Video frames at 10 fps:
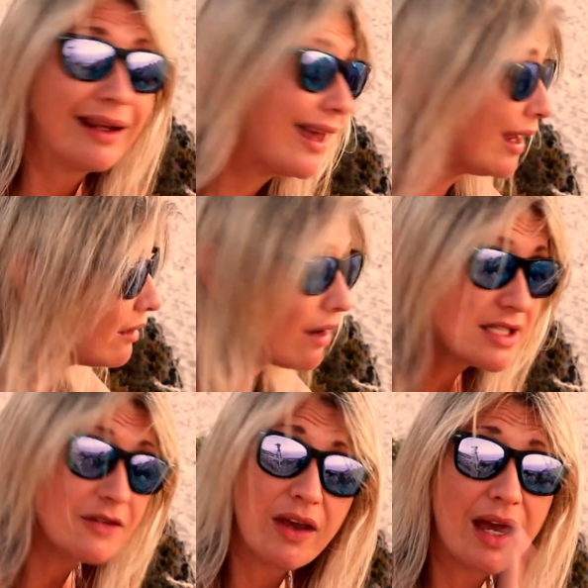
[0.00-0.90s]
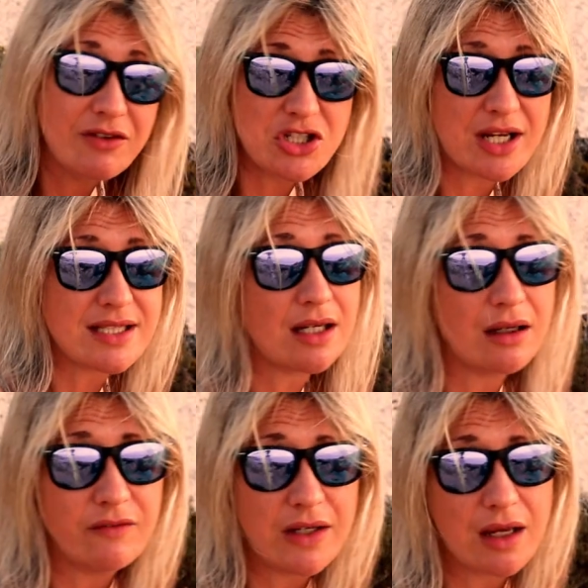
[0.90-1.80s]
And again, guys, if you haven't checked out
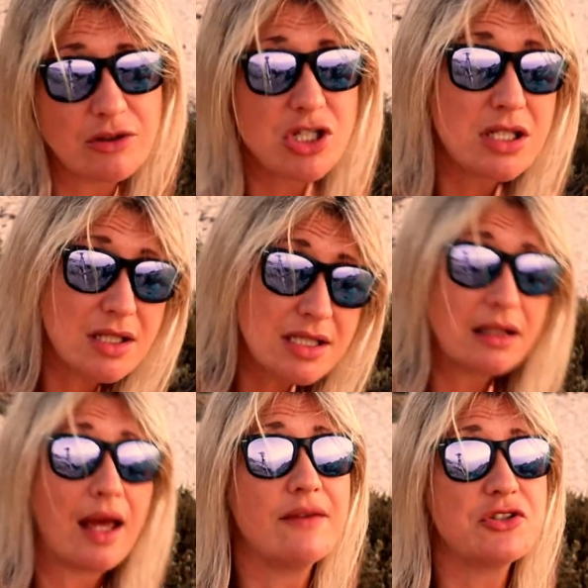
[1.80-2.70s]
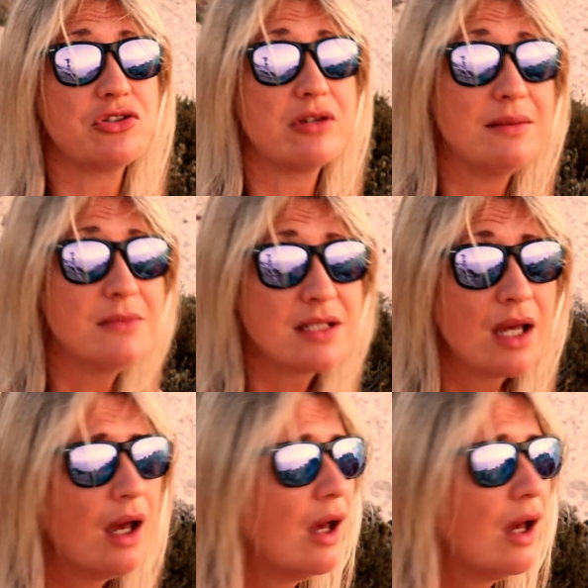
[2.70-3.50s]
her video, she does live streams.